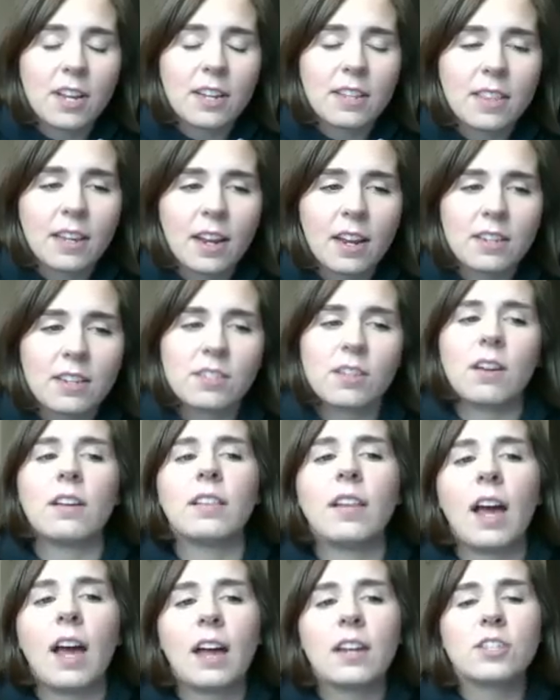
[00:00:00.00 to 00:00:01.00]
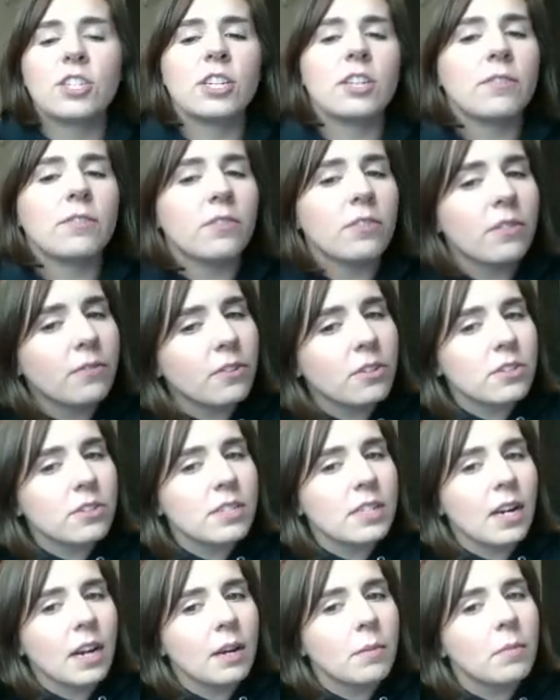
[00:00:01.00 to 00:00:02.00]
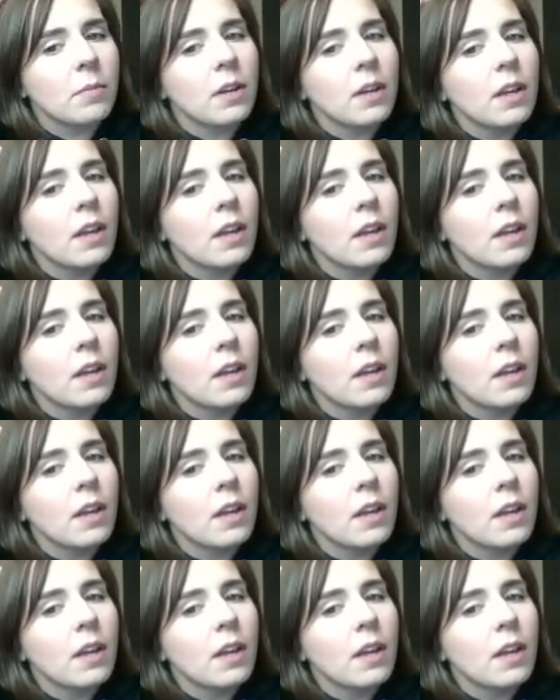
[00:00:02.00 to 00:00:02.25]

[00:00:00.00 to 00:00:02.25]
think I saw it last year for the first time,